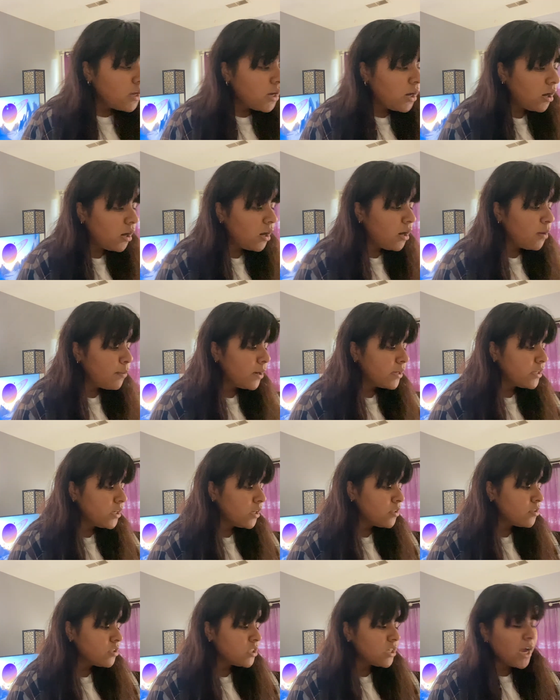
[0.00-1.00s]

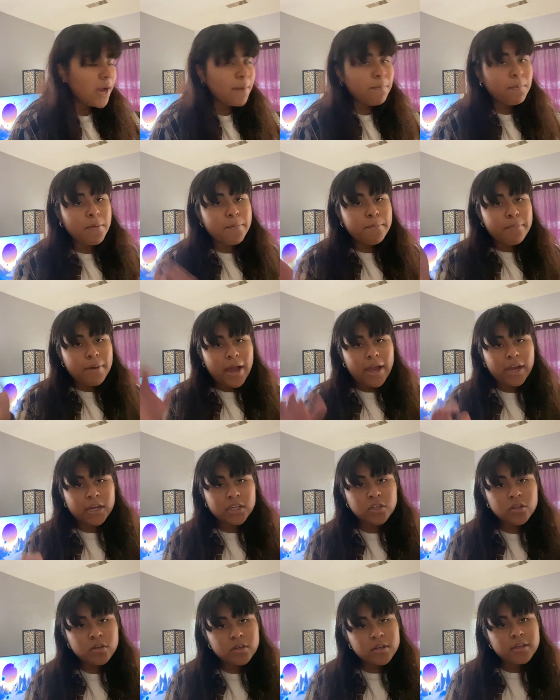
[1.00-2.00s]
Another type of
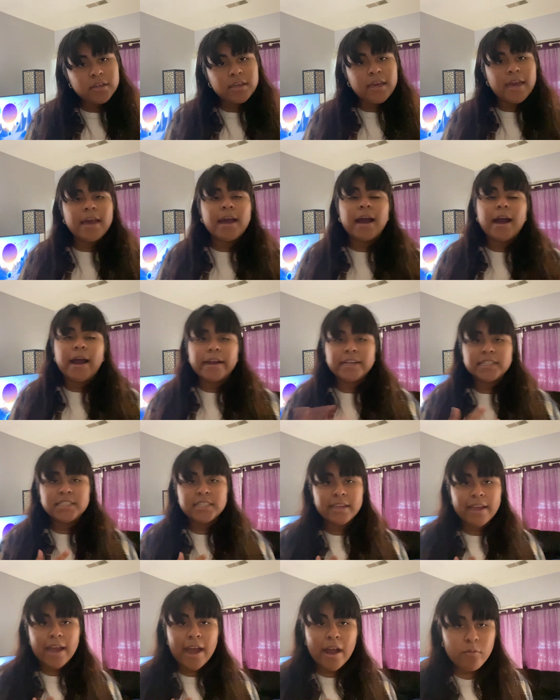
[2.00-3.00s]
bag you could get, I
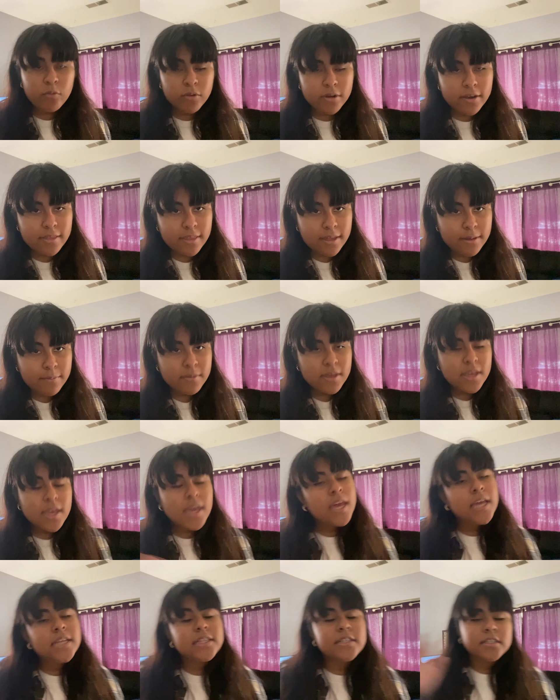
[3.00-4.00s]
actually have one of them.
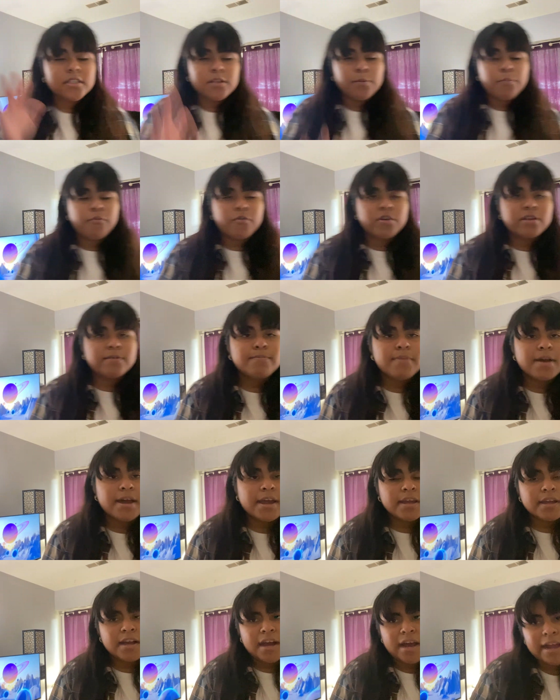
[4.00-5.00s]
It's a Supreme
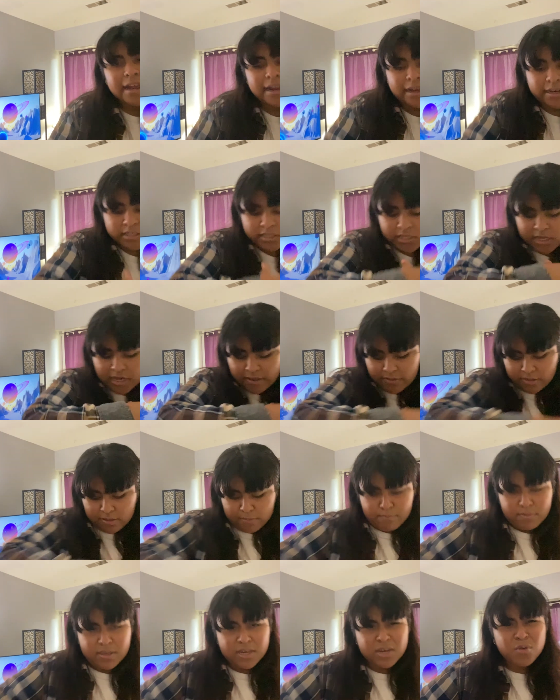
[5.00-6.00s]
bag. I actually have the
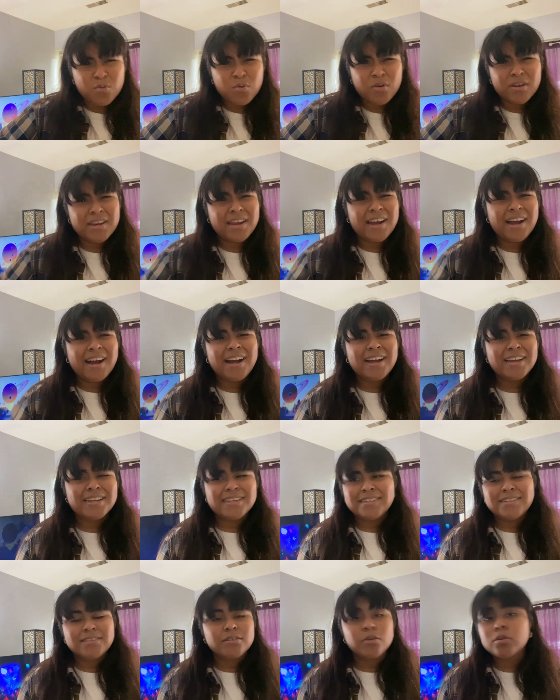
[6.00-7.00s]
mini one. I
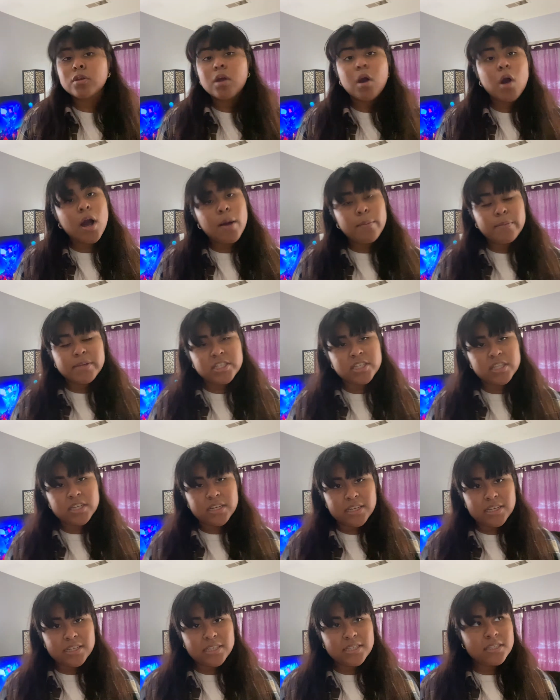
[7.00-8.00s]
don't know how much it
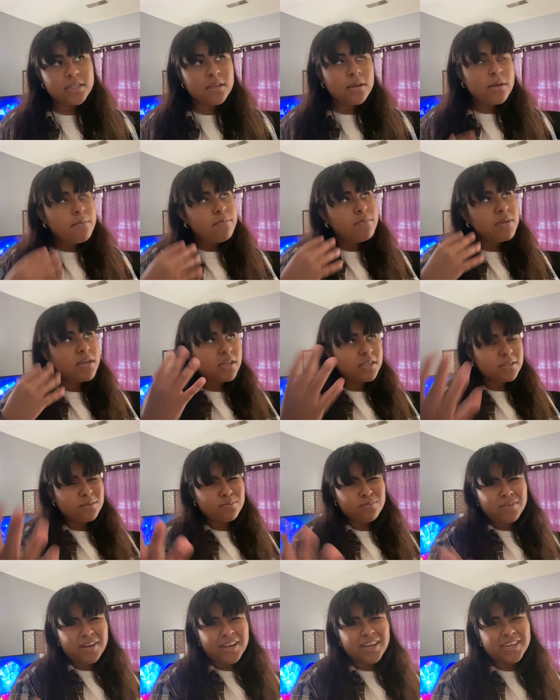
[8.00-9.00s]
is because
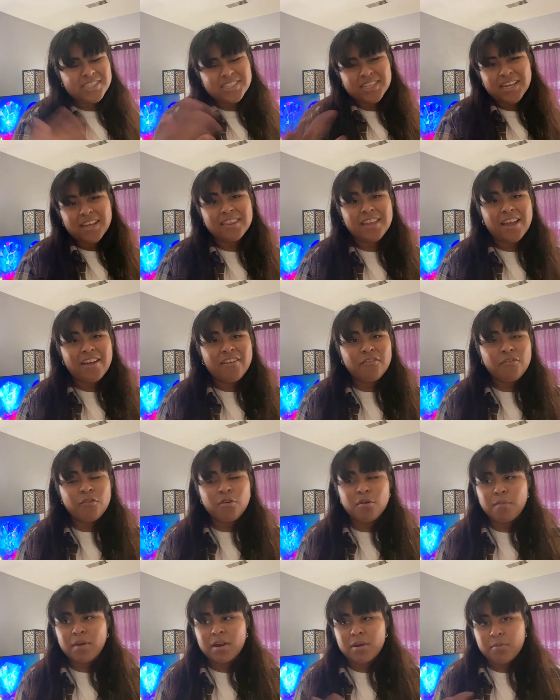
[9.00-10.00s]
I actually got that
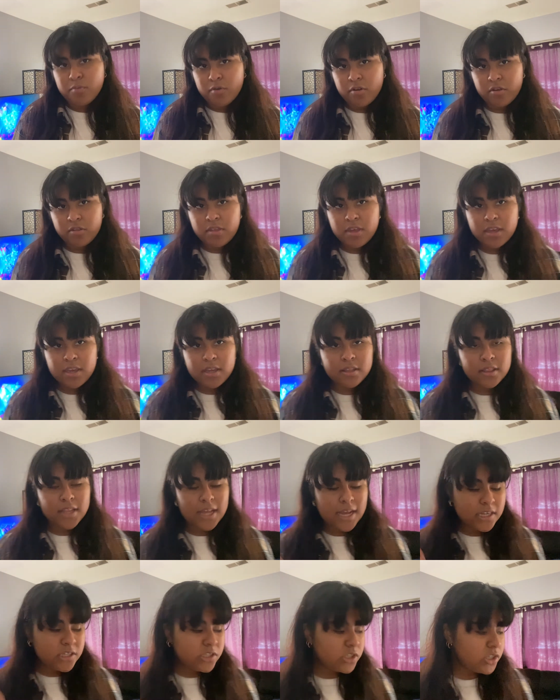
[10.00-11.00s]
for my birthday
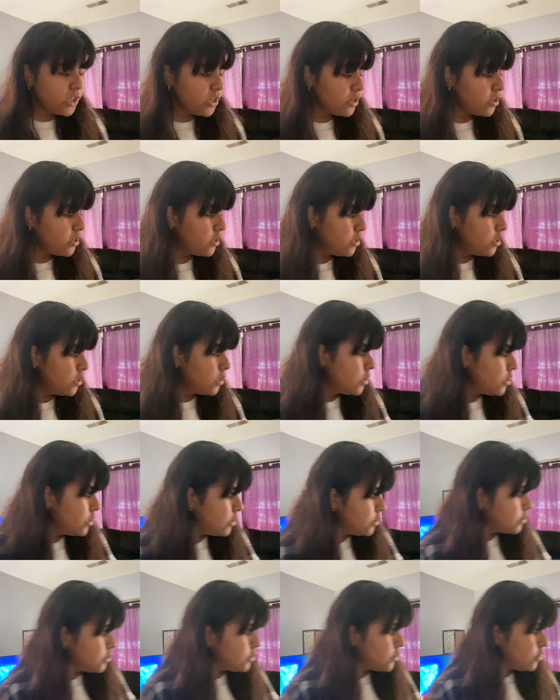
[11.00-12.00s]
last year.
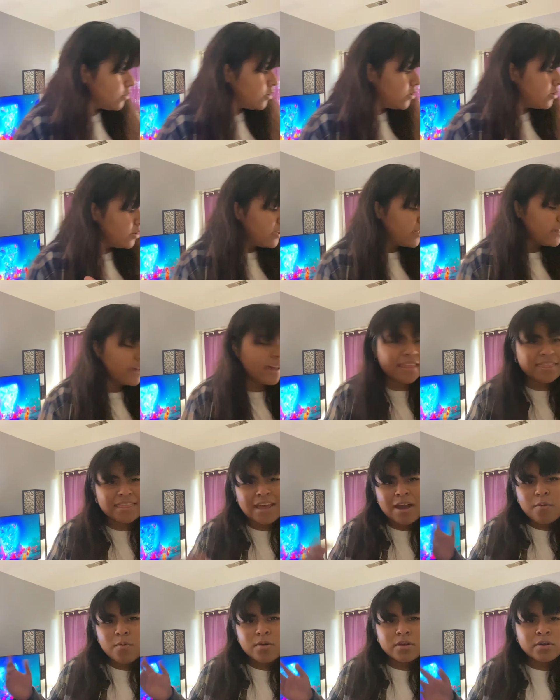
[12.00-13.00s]
So you could get
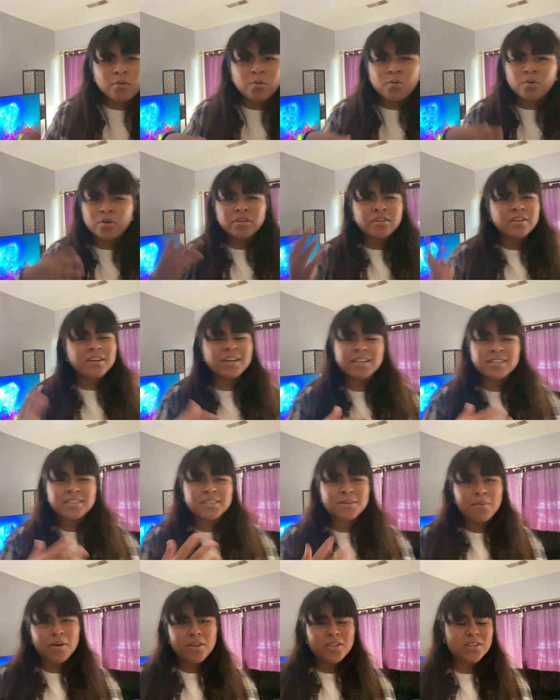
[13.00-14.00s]
that one, or you could get
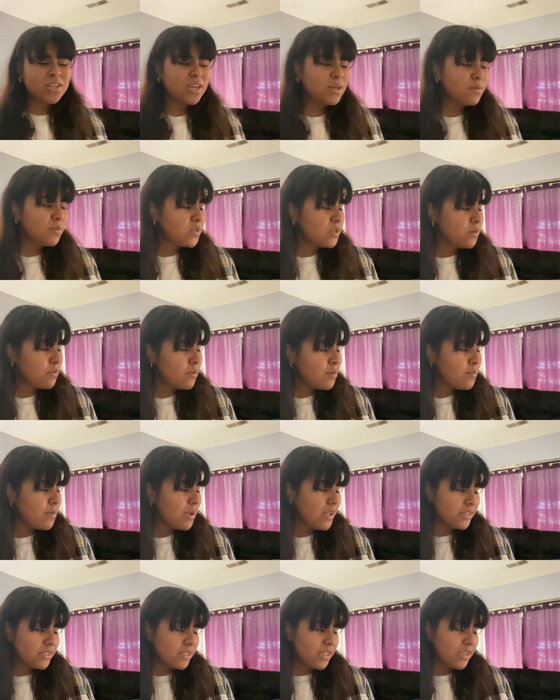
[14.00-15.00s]
some other type of Supreme
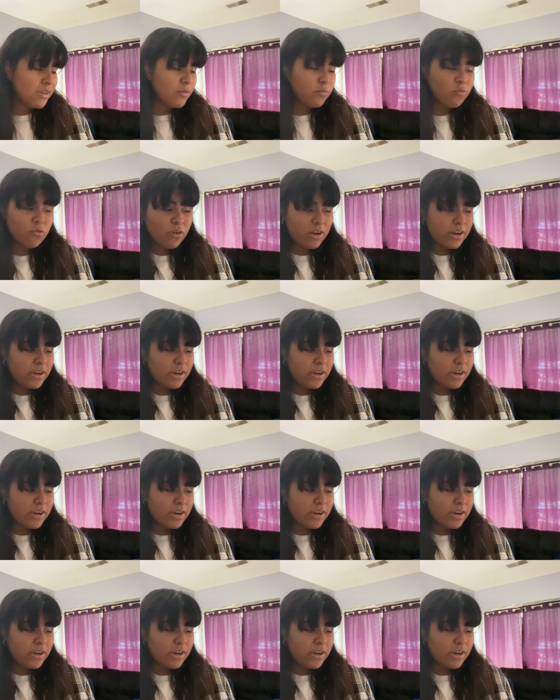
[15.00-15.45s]
bags, like right